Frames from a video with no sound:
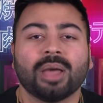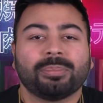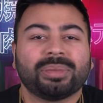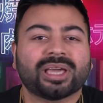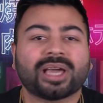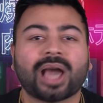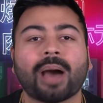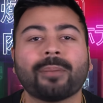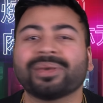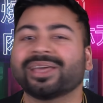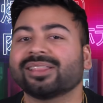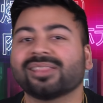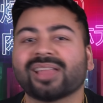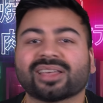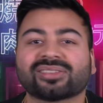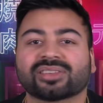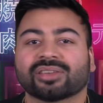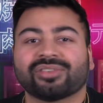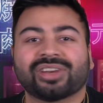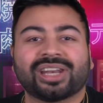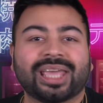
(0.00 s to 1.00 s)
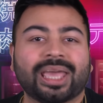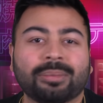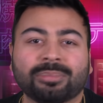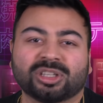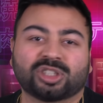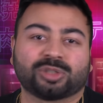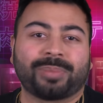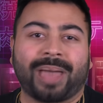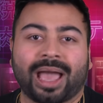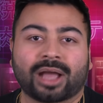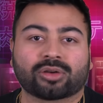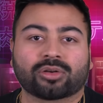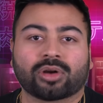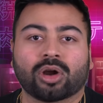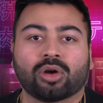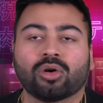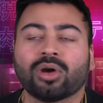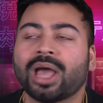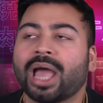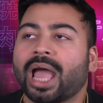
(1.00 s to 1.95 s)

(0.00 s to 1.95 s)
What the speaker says: becoming less of an image macro